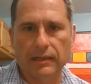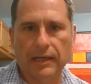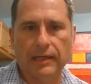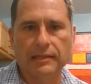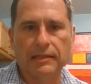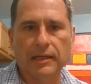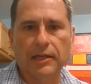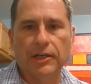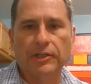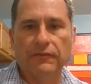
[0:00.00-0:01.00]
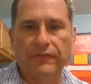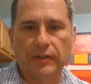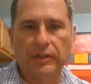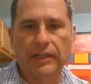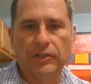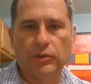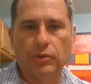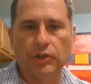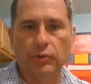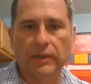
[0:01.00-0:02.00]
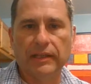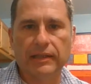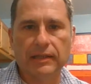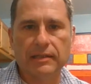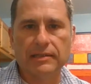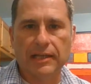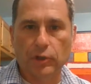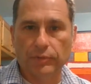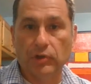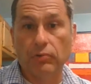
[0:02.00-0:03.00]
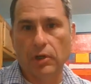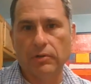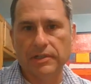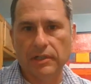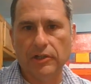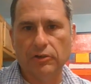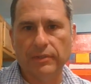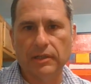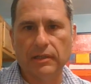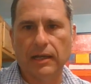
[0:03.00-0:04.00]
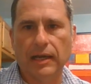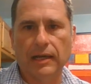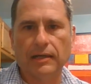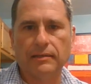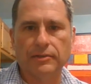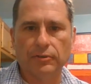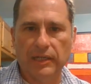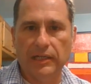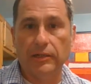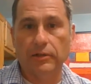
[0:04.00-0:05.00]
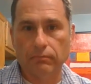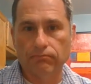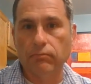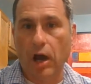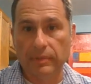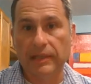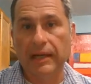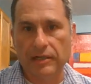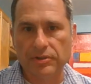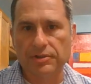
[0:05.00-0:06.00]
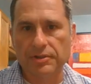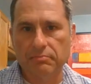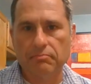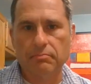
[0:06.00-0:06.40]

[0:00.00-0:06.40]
And you feel like you are doing things that help you grow as a human and you're meeting your obligations.